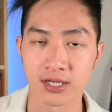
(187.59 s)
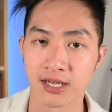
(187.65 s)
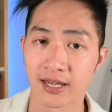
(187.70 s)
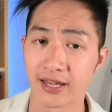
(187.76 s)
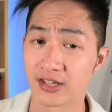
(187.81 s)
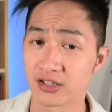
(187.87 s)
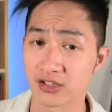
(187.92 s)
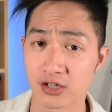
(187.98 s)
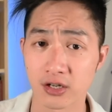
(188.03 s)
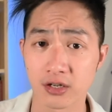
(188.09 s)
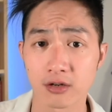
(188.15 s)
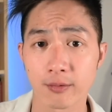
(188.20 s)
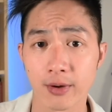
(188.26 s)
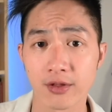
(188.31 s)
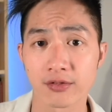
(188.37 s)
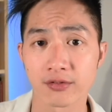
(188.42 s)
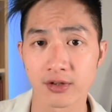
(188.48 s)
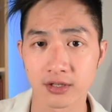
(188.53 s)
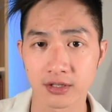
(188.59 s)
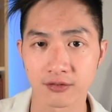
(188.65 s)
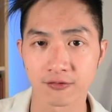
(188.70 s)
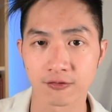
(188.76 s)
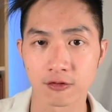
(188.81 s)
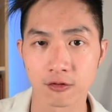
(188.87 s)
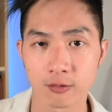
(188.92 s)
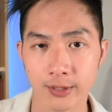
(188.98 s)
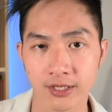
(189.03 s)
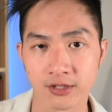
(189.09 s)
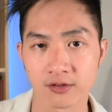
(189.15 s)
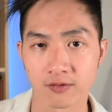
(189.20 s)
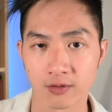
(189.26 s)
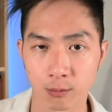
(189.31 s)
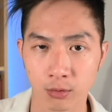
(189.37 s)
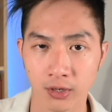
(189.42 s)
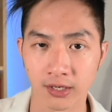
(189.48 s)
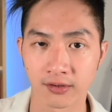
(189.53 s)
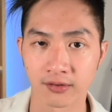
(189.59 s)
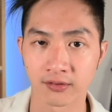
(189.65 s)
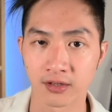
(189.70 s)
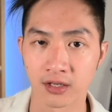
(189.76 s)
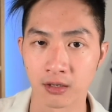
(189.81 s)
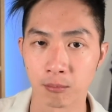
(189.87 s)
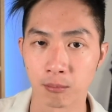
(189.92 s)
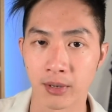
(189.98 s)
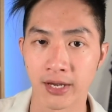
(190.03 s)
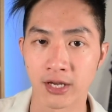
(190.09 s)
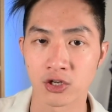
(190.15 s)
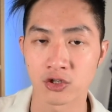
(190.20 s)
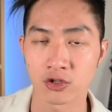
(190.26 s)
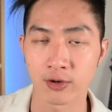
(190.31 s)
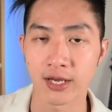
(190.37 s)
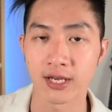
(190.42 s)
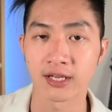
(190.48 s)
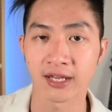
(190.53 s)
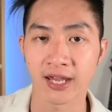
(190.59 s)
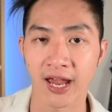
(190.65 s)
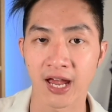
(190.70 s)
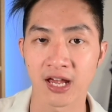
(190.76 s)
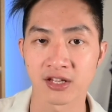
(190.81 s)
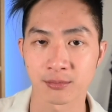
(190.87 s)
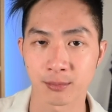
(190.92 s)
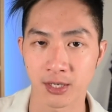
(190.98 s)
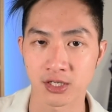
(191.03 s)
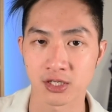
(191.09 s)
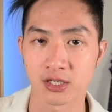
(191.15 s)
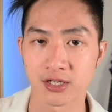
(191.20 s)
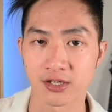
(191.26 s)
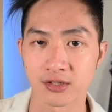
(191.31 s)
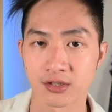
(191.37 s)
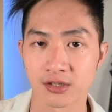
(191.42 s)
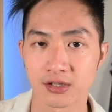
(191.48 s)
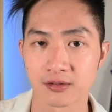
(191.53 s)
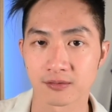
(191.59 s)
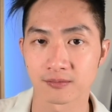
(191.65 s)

It's done around 34 weeks of the pregnancy by a trained care specialist.